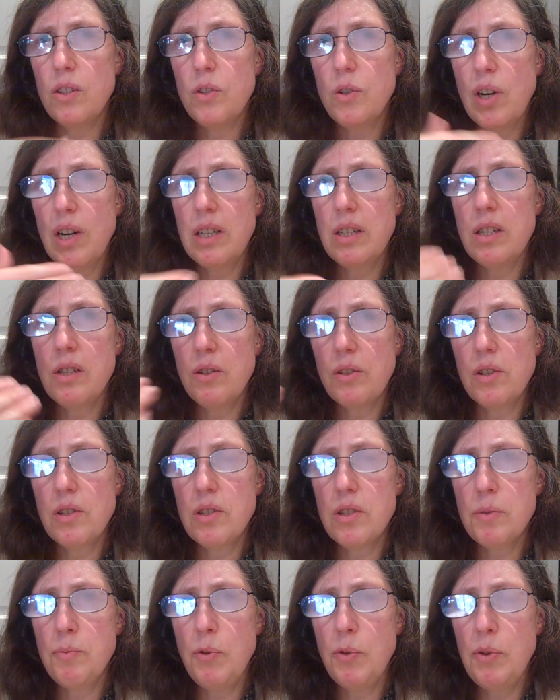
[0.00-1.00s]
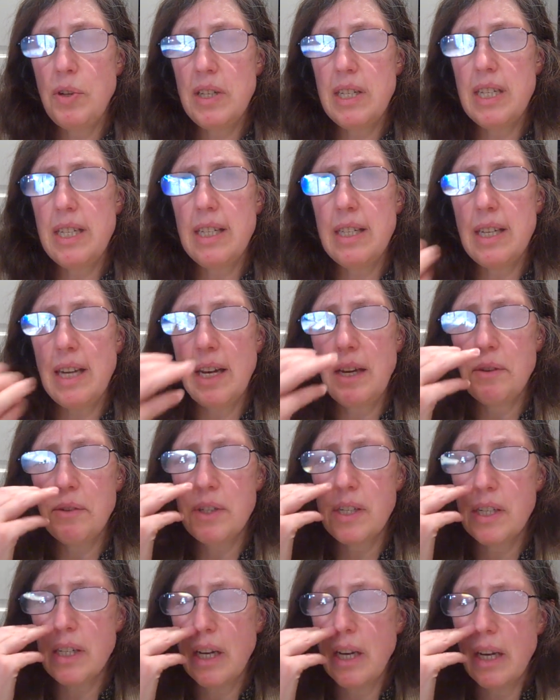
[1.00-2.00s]
trying to look at the smaller
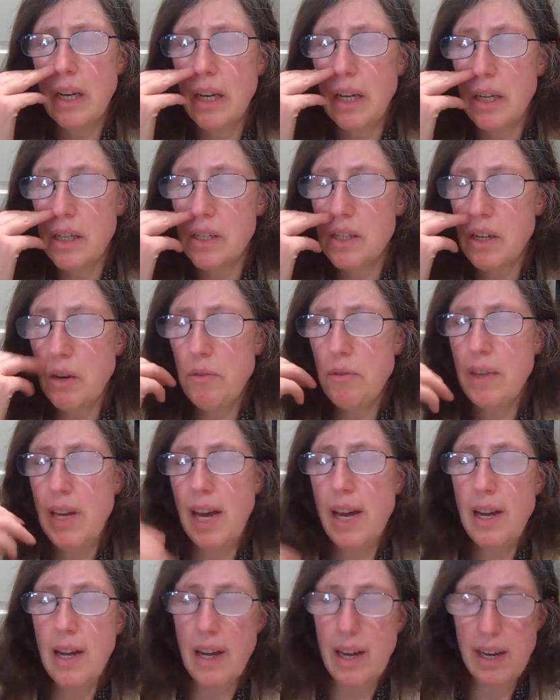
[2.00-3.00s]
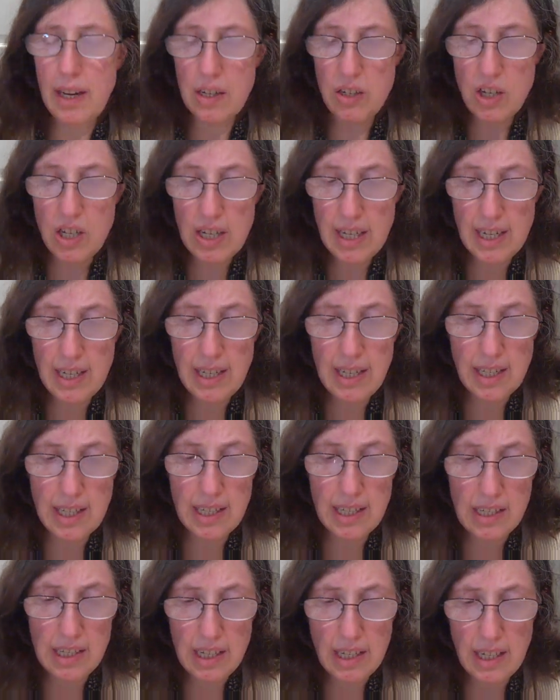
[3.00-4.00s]
details. So that
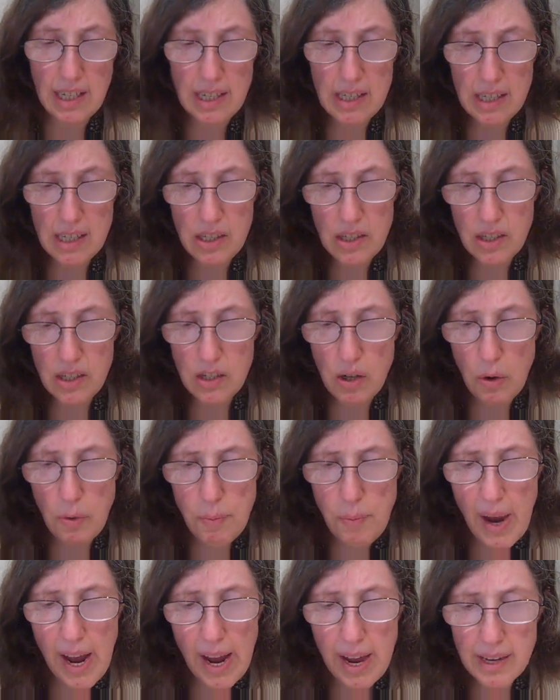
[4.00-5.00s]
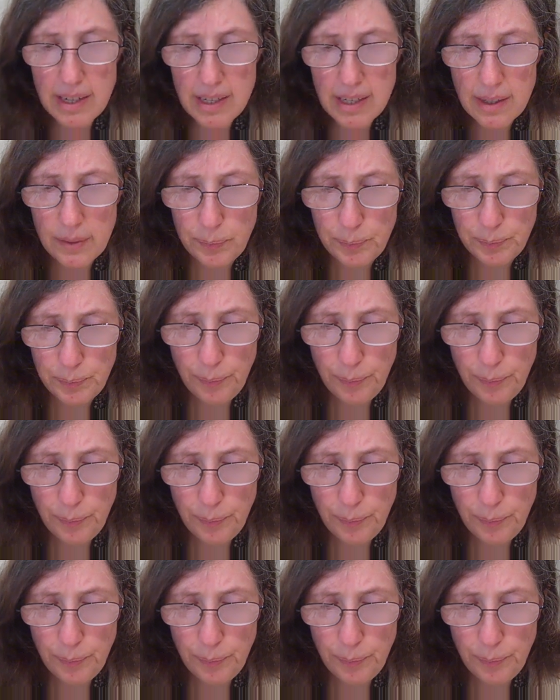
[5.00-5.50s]
actually isn't so bad.